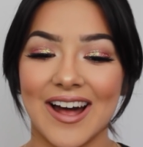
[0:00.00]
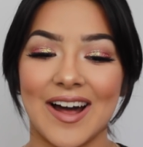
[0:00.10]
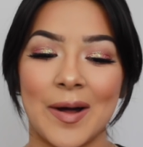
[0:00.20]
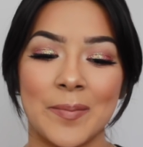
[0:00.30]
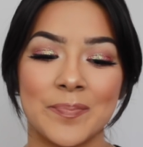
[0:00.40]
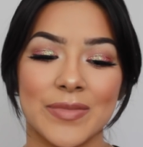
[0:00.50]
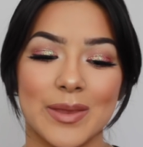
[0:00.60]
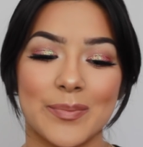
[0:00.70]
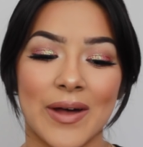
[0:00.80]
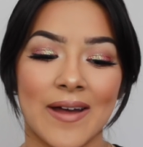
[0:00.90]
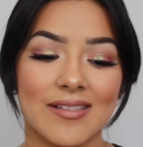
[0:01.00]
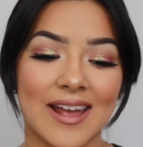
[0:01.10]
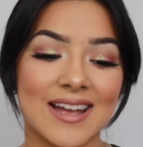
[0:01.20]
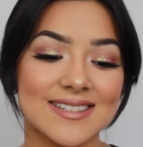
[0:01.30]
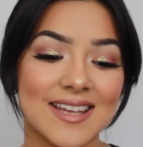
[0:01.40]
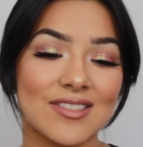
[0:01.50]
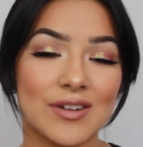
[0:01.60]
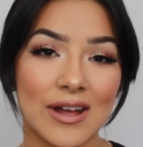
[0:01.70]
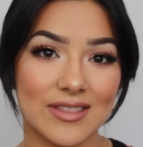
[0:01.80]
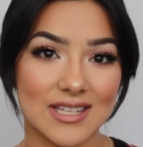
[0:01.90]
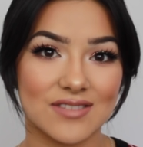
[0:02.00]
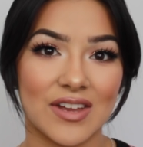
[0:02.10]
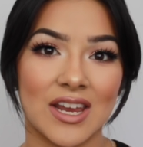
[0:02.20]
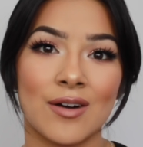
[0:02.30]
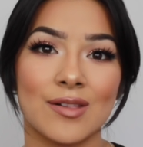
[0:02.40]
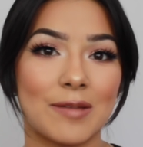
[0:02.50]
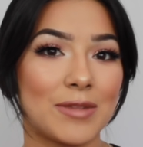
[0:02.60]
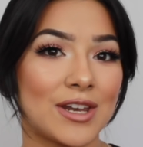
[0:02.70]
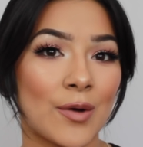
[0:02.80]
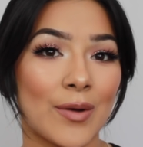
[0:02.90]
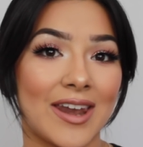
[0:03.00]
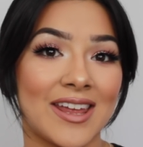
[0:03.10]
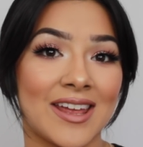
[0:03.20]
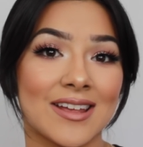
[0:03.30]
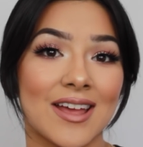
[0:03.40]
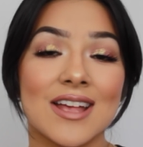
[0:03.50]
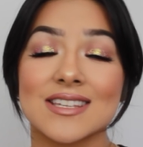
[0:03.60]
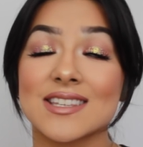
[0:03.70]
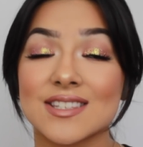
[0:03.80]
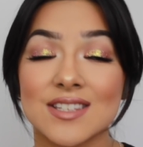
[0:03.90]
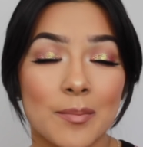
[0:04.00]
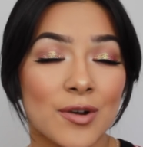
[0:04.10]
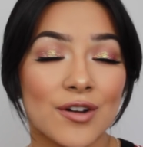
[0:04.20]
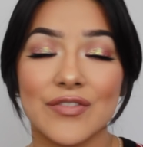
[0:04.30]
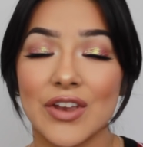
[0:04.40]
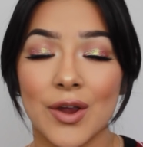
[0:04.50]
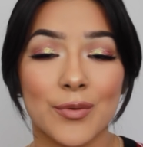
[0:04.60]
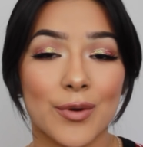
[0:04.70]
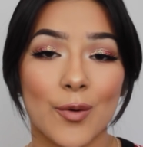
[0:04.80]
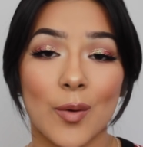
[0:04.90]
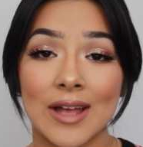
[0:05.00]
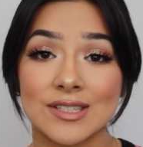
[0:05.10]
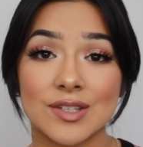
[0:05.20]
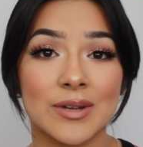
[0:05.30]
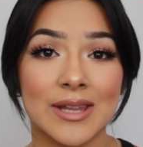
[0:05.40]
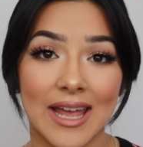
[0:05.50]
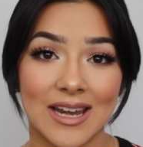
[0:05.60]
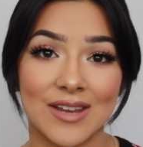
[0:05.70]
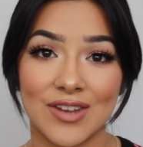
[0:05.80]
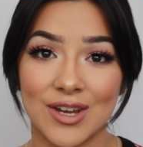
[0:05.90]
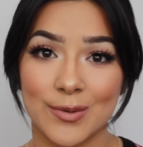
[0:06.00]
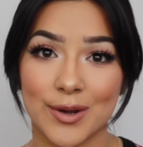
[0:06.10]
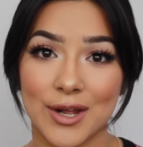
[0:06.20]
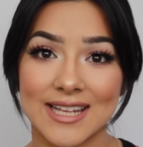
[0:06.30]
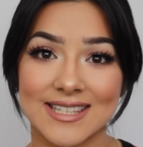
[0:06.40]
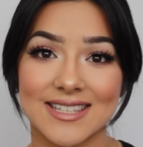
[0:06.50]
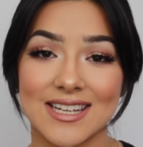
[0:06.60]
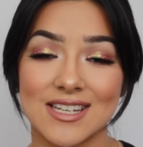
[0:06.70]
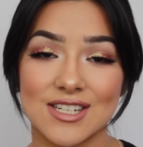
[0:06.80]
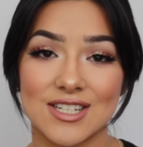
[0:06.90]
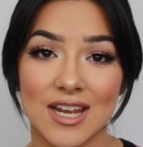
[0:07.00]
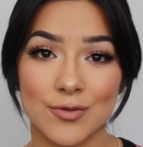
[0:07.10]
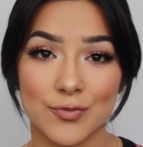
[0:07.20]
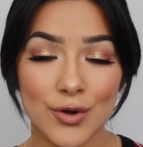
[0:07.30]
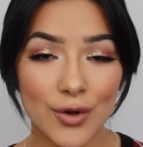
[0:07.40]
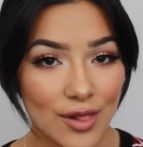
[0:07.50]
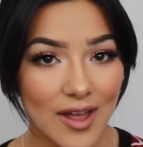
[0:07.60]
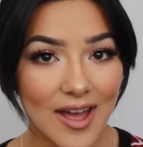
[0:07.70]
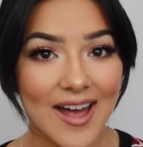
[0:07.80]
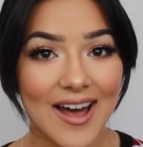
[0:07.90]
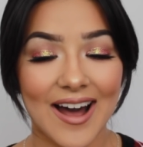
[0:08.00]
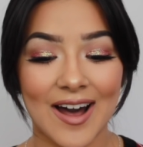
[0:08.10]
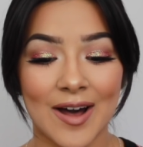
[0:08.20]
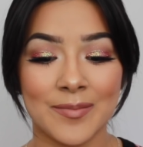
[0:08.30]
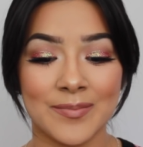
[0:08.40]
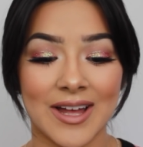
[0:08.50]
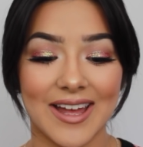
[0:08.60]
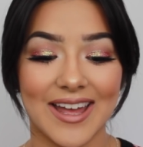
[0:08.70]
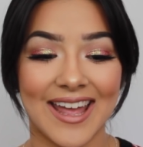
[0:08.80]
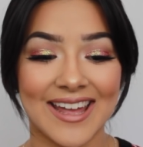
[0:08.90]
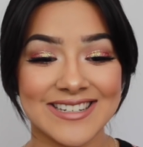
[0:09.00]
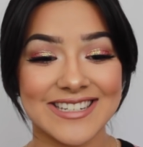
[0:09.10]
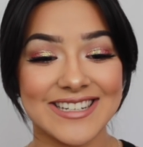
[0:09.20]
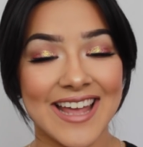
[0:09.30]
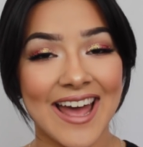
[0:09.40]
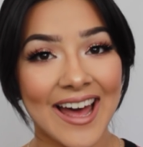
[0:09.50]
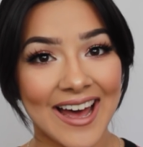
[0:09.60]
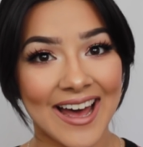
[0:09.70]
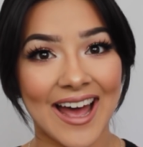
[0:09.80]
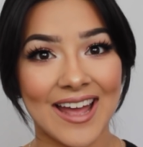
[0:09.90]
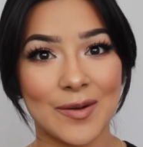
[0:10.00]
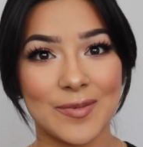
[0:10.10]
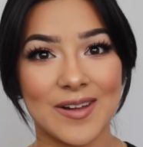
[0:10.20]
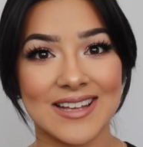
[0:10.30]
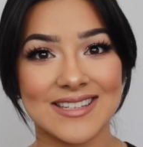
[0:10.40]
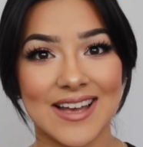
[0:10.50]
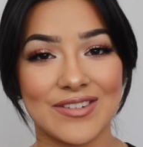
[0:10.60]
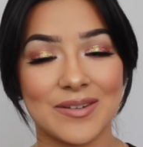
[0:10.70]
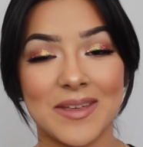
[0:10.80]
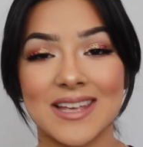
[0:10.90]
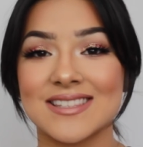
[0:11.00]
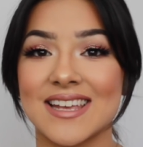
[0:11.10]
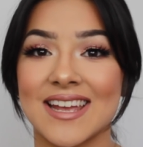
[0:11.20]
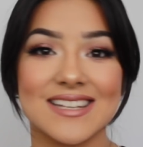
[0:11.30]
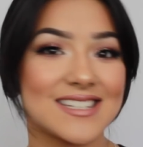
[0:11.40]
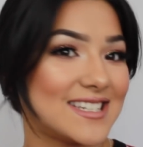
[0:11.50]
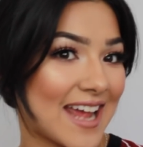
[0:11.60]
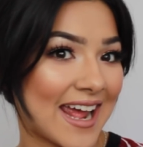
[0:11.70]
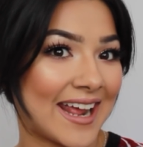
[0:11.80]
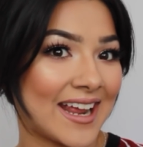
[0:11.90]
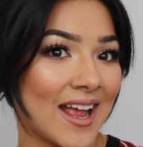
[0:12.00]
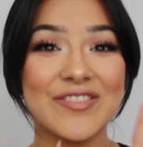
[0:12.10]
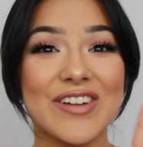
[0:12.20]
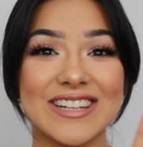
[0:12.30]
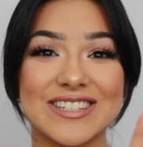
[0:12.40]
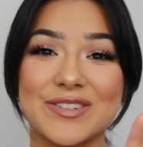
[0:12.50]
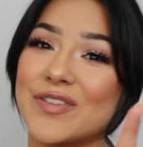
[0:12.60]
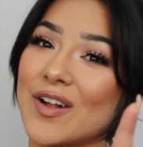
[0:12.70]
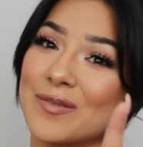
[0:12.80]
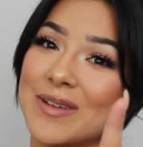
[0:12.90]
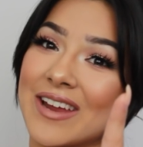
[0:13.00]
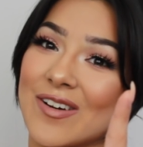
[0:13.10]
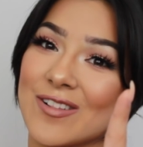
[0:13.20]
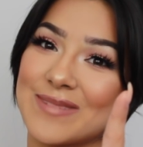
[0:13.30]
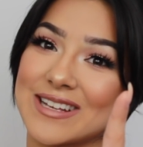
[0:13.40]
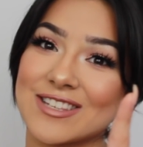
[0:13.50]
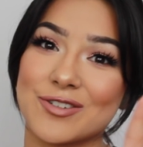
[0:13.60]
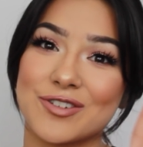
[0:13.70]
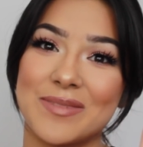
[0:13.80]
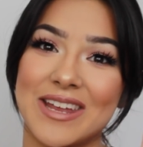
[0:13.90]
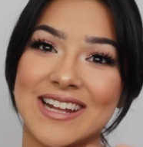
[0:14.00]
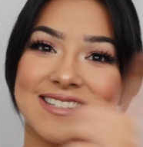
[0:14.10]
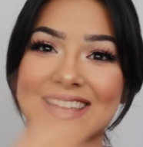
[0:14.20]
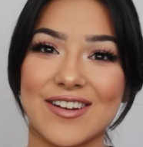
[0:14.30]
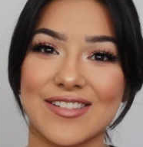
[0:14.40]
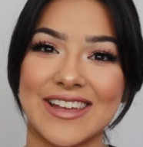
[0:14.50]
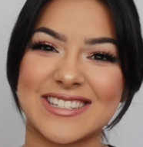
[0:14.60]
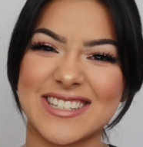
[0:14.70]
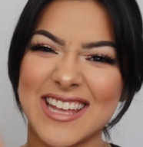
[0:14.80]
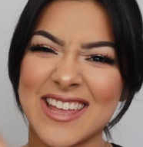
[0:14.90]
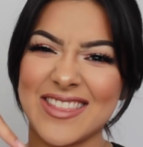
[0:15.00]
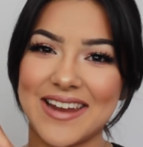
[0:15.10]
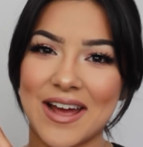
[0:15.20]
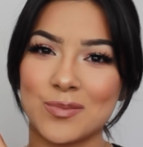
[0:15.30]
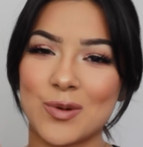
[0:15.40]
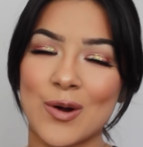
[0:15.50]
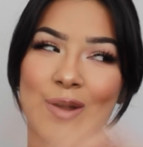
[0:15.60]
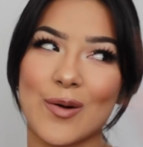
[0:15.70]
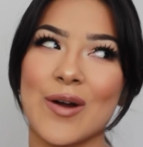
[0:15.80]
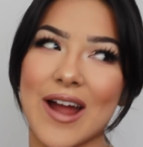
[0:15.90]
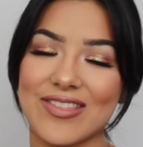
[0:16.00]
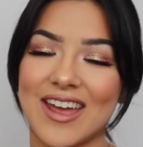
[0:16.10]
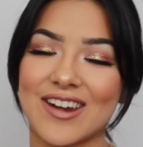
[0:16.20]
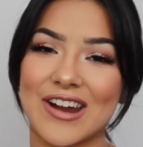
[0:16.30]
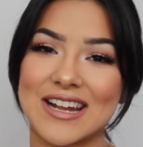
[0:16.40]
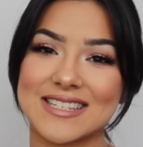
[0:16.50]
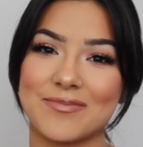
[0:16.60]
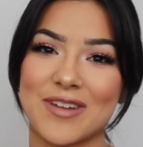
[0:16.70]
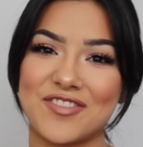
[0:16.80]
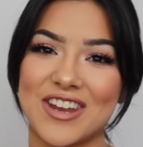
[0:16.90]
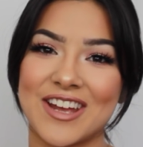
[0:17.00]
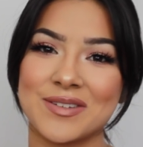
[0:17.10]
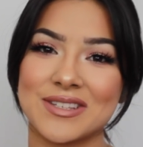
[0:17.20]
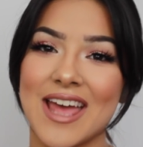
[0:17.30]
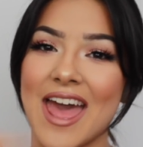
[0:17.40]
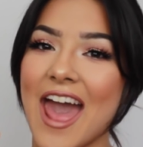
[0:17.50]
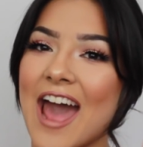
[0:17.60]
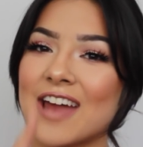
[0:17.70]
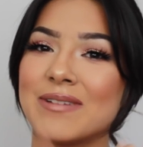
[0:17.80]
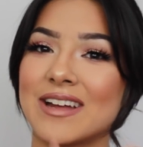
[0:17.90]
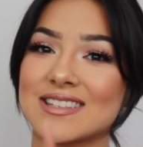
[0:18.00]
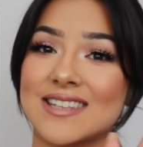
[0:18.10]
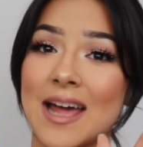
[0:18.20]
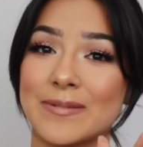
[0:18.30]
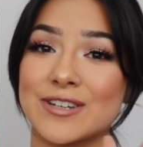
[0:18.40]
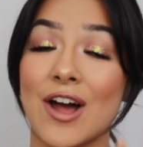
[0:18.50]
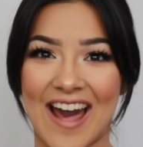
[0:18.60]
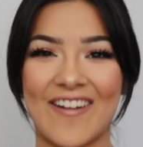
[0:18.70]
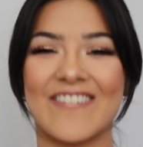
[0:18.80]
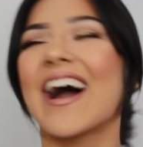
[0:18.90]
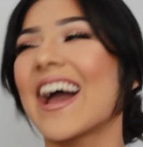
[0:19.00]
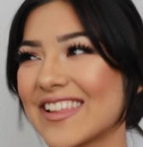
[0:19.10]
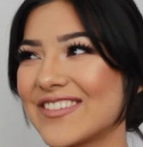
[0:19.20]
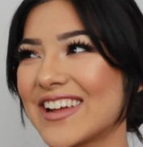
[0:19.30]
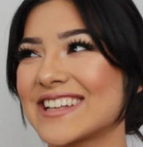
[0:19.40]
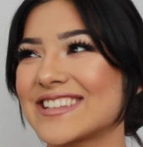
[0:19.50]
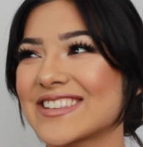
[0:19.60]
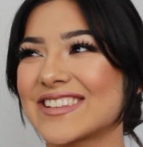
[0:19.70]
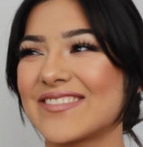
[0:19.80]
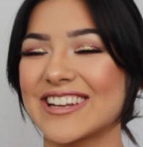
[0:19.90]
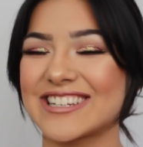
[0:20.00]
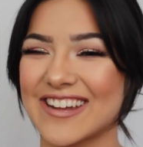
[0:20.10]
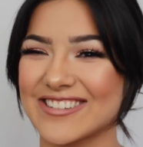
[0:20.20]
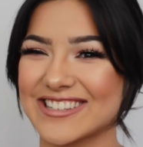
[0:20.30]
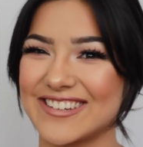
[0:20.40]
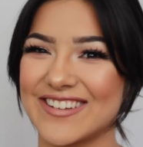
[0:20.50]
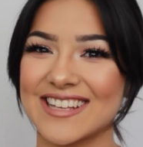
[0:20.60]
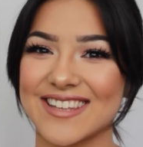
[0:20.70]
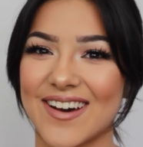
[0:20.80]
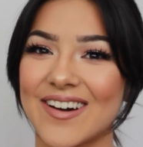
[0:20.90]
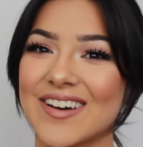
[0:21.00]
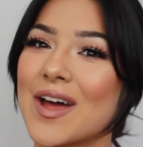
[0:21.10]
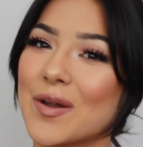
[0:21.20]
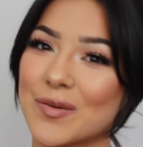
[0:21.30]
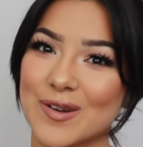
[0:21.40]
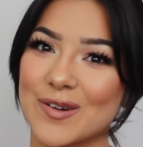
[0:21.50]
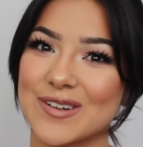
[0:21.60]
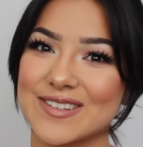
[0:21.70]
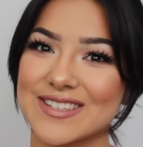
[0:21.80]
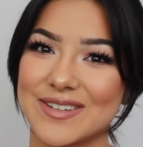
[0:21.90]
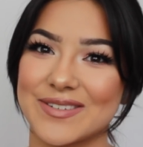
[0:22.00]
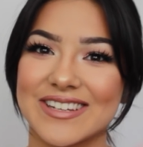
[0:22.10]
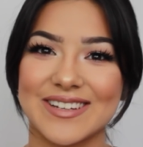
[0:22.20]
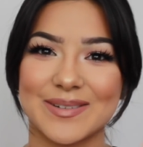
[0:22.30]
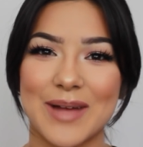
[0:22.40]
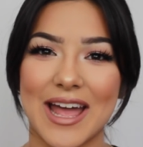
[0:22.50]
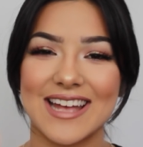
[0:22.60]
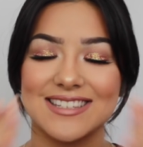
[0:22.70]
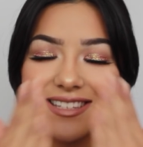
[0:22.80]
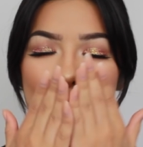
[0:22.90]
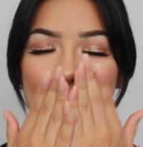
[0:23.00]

But like I said throughout this video, let me know any summer video requests, or really any video requests in general. And yeah, I hope you guys have an amazing day. Don't forget to follow me on all of my social medias. They are linked in the down bar or at the end credits of my videos. Add me on Snapchat. Now, I love you guys all so much, and I will see you guys all real soon. Bye guys.